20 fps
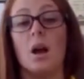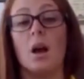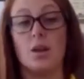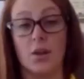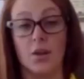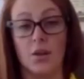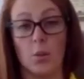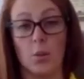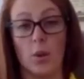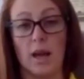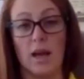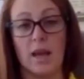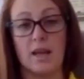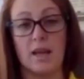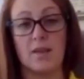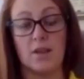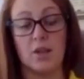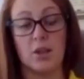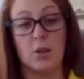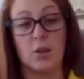Another way
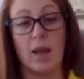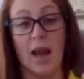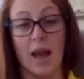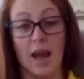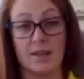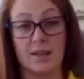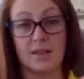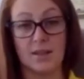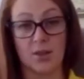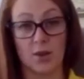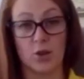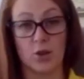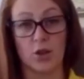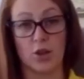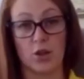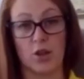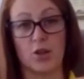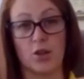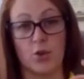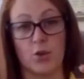that you can
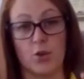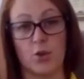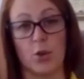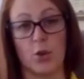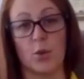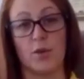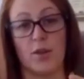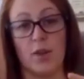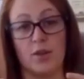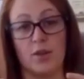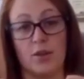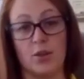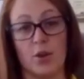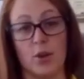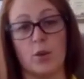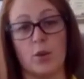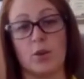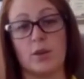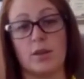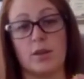socialise your dog with other
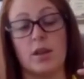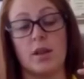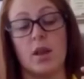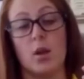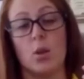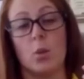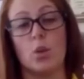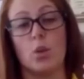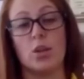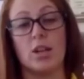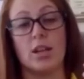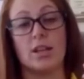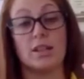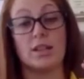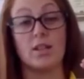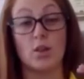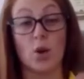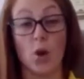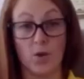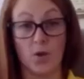dogs, which
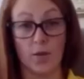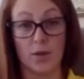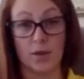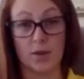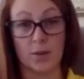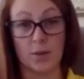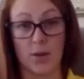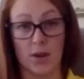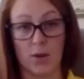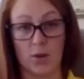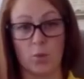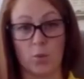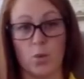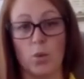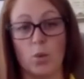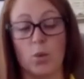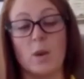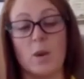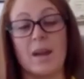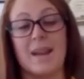isn't as obvious when out on a
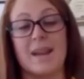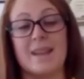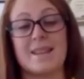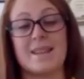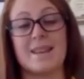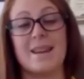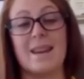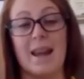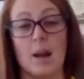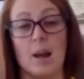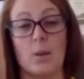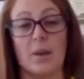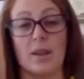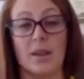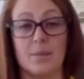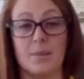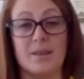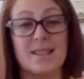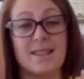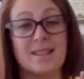walk, is allowing
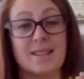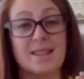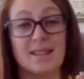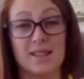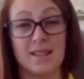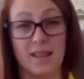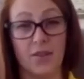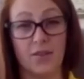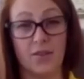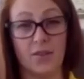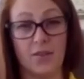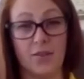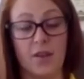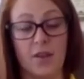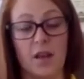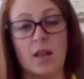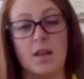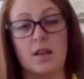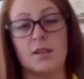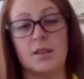them to sniff.
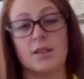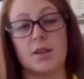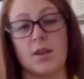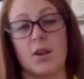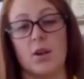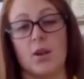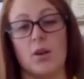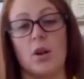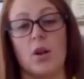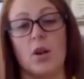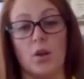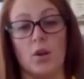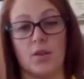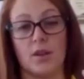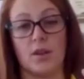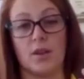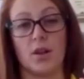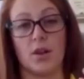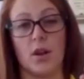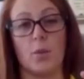So a lot
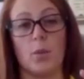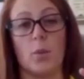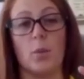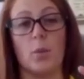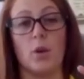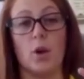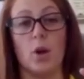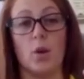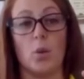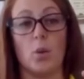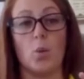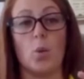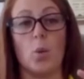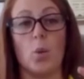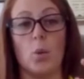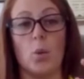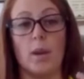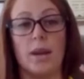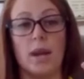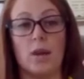of the time when we go on a
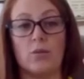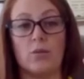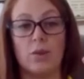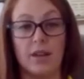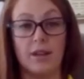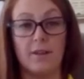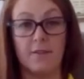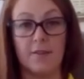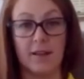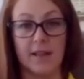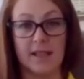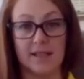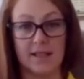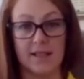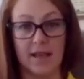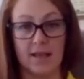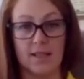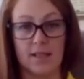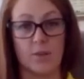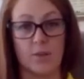walk, we get really
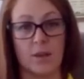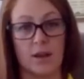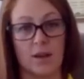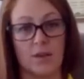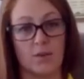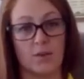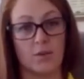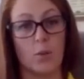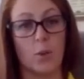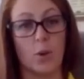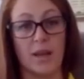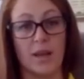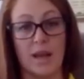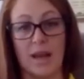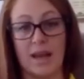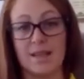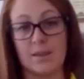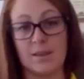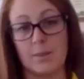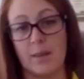fixated on getting from point
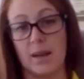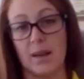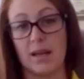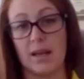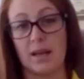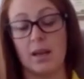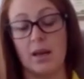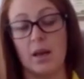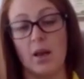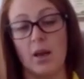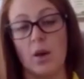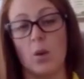A to B,